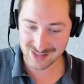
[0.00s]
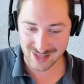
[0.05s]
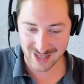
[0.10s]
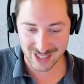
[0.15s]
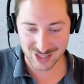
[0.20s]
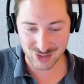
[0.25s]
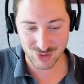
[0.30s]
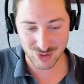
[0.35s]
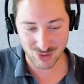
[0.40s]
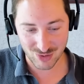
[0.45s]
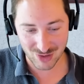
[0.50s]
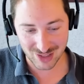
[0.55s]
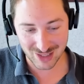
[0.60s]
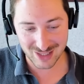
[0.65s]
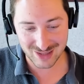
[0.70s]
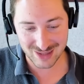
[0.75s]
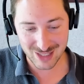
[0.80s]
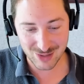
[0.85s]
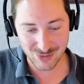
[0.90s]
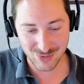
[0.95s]
like, do we
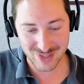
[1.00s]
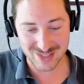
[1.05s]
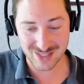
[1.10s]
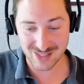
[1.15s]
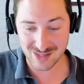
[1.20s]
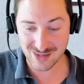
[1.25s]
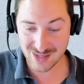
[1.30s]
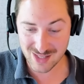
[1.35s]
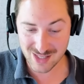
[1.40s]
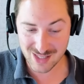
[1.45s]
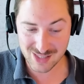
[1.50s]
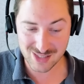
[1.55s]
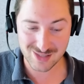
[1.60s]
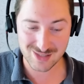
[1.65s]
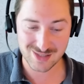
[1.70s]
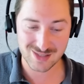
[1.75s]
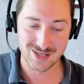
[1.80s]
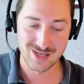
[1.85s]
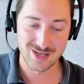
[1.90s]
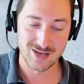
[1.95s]
really think we did
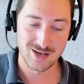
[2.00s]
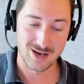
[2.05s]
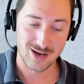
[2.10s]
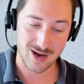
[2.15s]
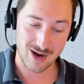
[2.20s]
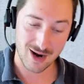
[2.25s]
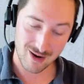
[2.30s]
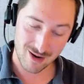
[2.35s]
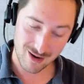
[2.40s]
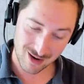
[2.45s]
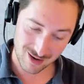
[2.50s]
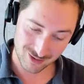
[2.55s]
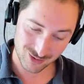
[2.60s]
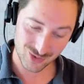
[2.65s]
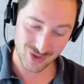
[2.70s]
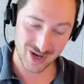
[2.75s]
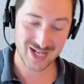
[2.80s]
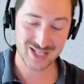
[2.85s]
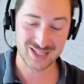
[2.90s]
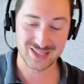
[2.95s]
this? All
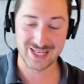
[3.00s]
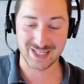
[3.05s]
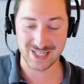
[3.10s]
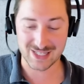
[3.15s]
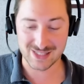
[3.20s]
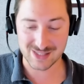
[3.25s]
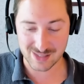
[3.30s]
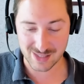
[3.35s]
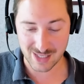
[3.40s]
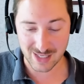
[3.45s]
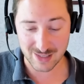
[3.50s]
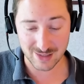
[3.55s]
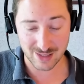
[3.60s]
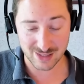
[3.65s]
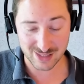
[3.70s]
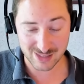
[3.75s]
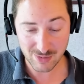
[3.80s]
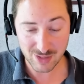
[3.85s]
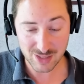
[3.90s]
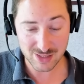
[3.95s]
right. Like
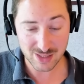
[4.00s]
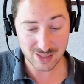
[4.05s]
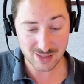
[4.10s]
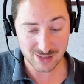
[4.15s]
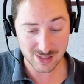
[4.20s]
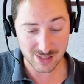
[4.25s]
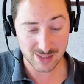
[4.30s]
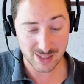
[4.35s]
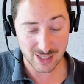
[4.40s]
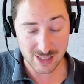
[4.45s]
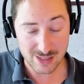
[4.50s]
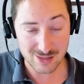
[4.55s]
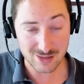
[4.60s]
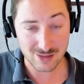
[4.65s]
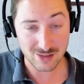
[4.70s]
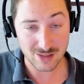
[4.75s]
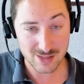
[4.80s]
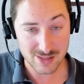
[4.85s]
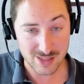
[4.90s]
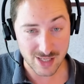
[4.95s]
and some of these things, it's
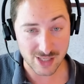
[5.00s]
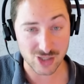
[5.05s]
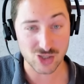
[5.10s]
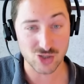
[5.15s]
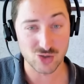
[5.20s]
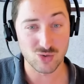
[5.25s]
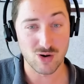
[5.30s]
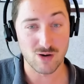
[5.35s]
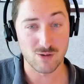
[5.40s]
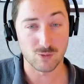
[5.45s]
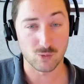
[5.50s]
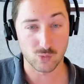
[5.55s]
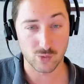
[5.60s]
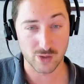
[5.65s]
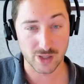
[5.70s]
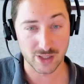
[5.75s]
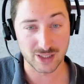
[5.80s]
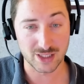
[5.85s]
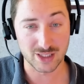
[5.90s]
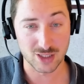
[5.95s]
going to take you a
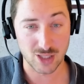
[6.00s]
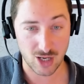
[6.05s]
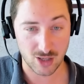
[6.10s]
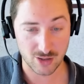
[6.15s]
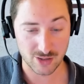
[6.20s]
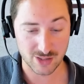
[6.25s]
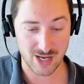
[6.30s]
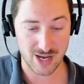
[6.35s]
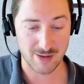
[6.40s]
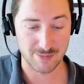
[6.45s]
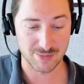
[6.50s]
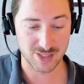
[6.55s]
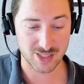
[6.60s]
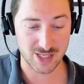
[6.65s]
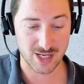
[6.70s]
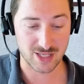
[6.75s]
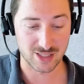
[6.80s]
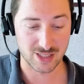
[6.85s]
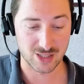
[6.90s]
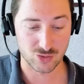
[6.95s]
really long time to
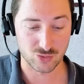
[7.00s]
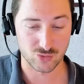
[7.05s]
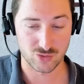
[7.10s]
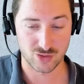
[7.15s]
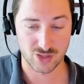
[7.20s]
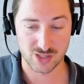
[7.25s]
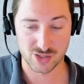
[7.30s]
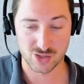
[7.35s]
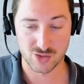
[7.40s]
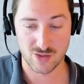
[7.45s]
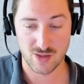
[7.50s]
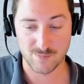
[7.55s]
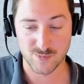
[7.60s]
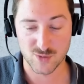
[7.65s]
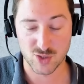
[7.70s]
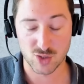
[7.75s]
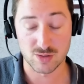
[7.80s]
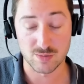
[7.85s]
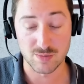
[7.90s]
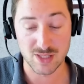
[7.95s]
kind of get through this.
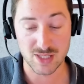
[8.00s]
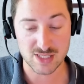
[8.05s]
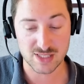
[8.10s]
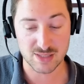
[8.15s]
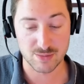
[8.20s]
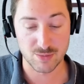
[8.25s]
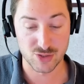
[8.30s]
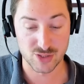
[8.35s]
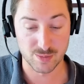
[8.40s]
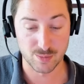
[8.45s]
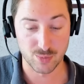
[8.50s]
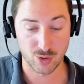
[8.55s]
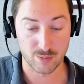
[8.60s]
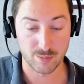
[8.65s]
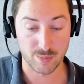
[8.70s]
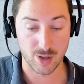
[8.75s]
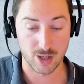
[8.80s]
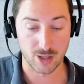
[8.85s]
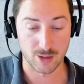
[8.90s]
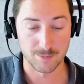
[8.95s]
So to me, that's the most
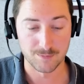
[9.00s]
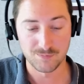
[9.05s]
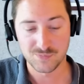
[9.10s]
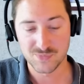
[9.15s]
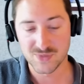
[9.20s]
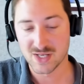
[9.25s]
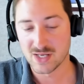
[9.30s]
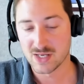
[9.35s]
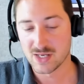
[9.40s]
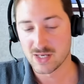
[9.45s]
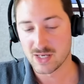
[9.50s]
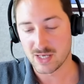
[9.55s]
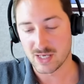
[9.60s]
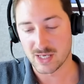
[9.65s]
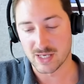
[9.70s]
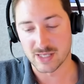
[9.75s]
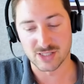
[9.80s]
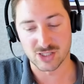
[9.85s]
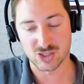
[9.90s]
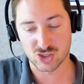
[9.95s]
important part
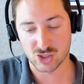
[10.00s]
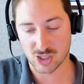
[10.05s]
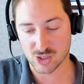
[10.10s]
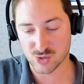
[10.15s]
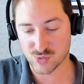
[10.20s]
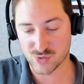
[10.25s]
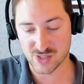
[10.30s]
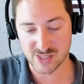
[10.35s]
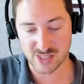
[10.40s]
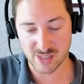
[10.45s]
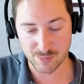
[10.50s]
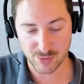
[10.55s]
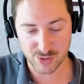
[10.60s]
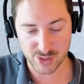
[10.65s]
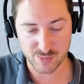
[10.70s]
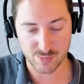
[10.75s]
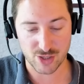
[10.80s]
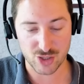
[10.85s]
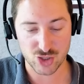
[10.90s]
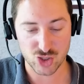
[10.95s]
is it starts with a simple
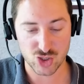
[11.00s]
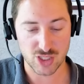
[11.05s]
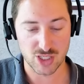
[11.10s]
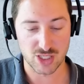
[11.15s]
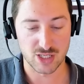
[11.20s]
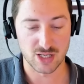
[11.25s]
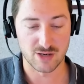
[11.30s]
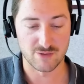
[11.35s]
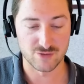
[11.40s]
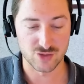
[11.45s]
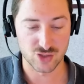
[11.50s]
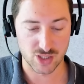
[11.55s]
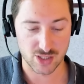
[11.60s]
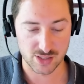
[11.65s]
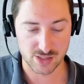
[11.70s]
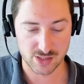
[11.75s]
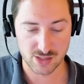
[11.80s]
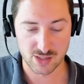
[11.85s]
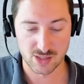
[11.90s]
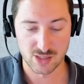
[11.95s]
spreadsheet of
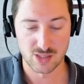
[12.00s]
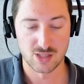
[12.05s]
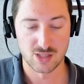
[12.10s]
just